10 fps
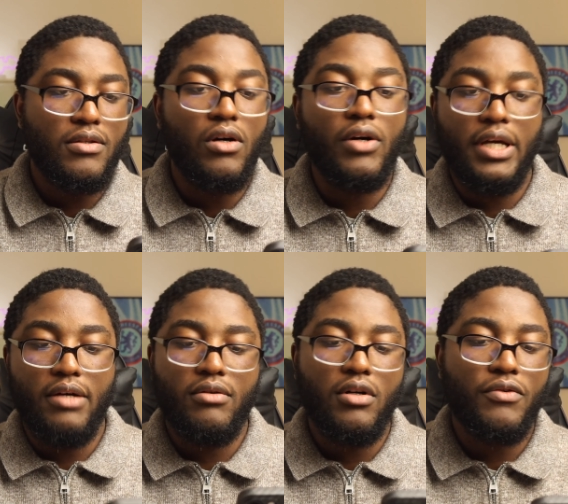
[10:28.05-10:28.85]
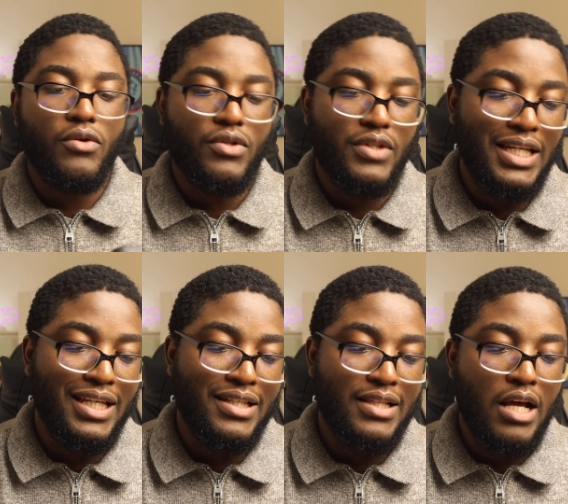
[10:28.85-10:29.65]
Oh yeah, of course,
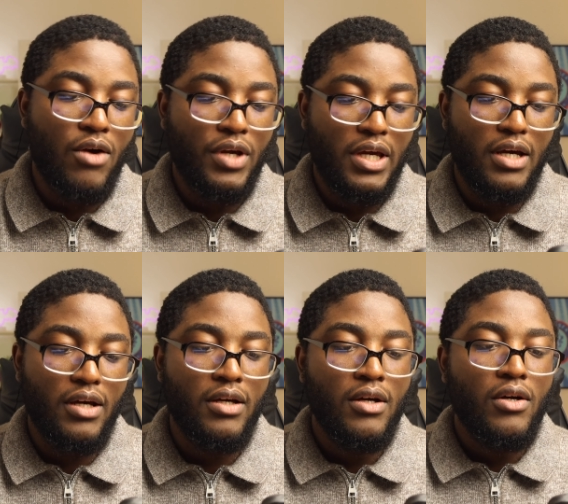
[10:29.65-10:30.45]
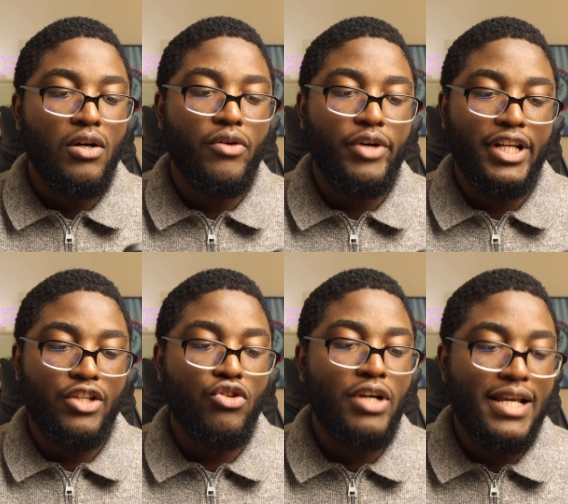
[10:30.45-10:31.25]
it is now here already.
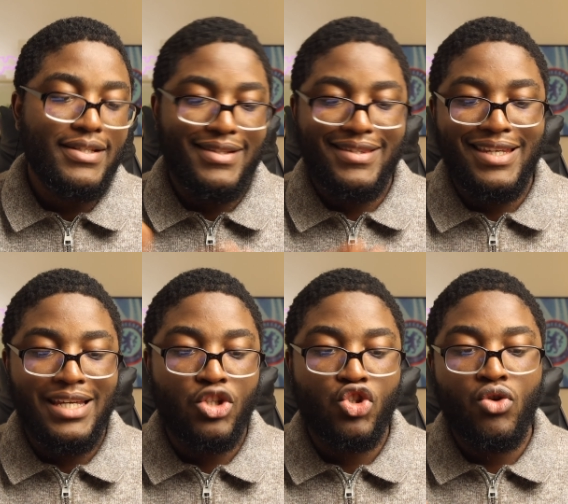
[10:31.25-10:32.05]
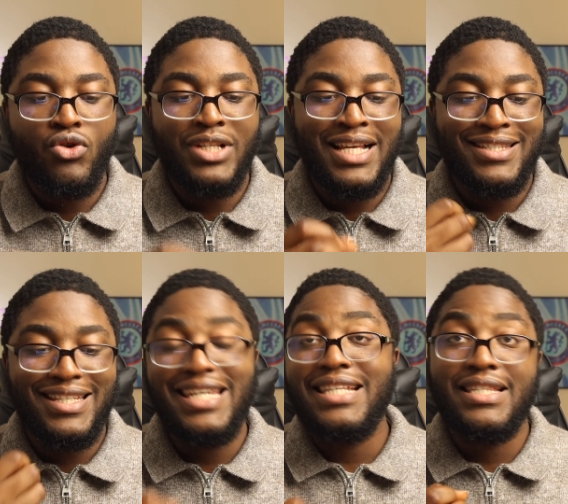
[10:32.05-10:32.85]
And you guys can see it shows as
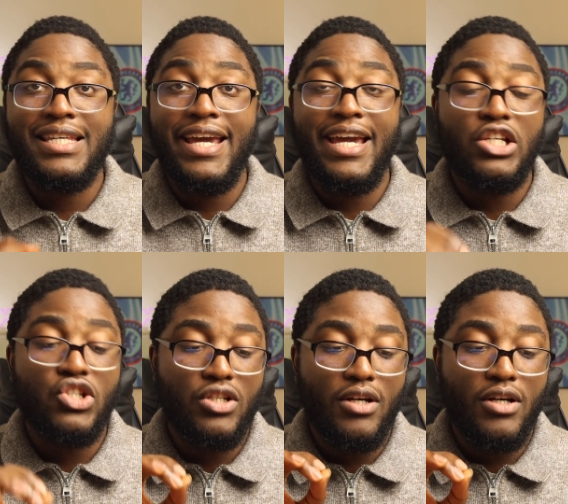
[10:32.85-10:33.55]
ETH